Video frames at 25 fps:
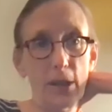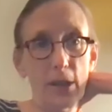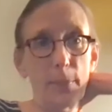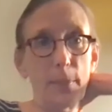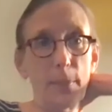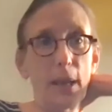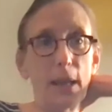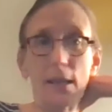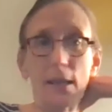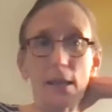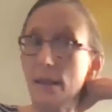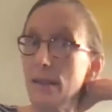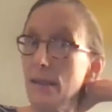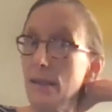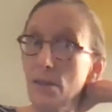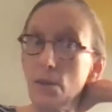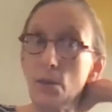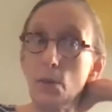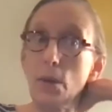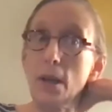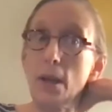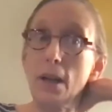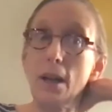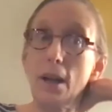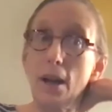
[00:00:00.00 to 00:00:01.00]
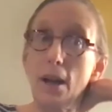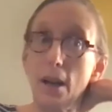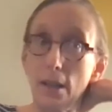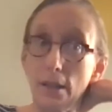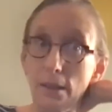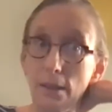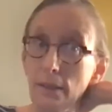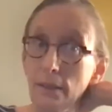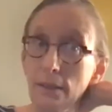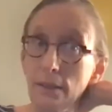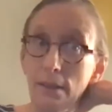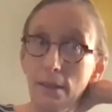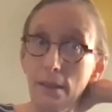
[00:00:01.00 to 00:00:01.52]
Madison Square
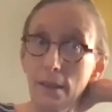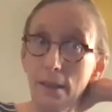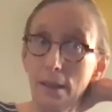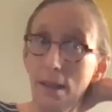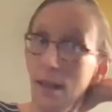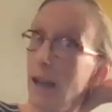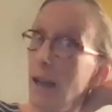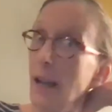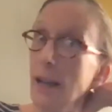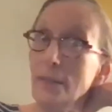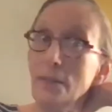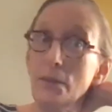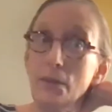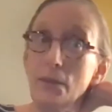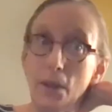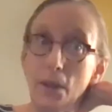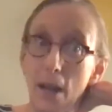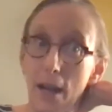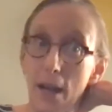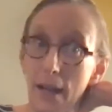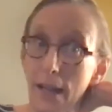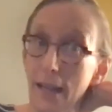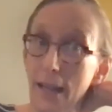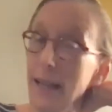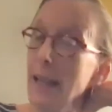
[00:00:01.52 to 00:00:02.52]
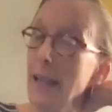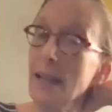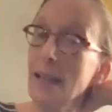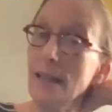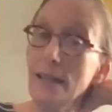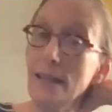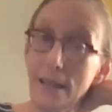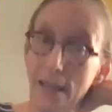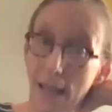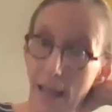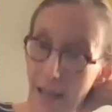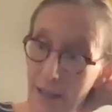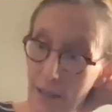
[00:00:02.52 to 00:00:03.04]
Garden on Friday and
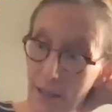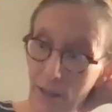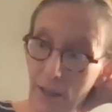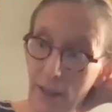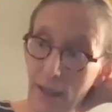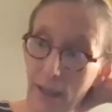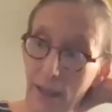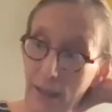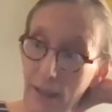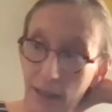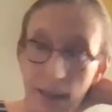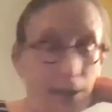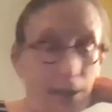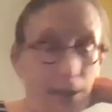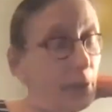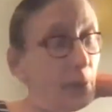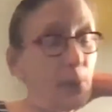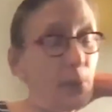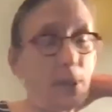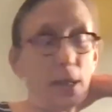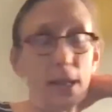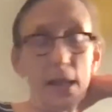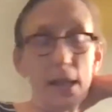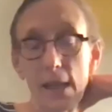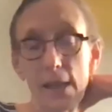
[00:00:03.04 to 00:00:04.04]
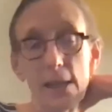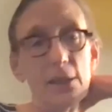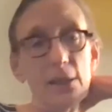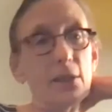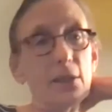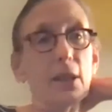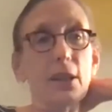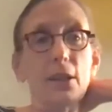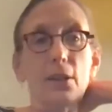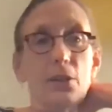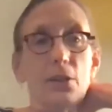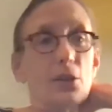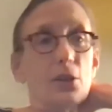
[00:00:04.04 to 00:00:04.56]
Saturday. And 3 days
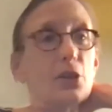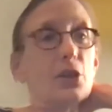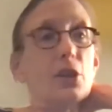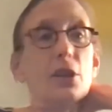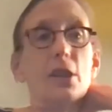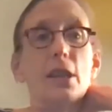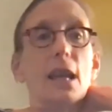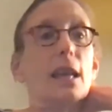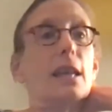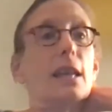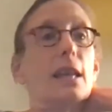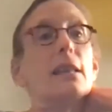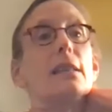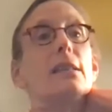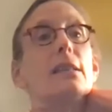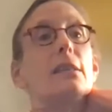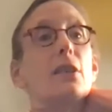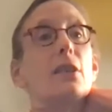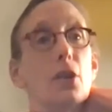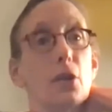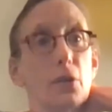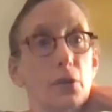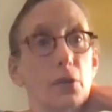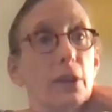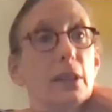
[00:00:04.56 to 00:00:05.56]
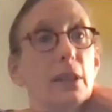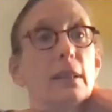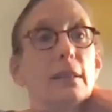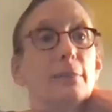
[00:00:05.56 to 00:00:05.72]
later, she has COVID.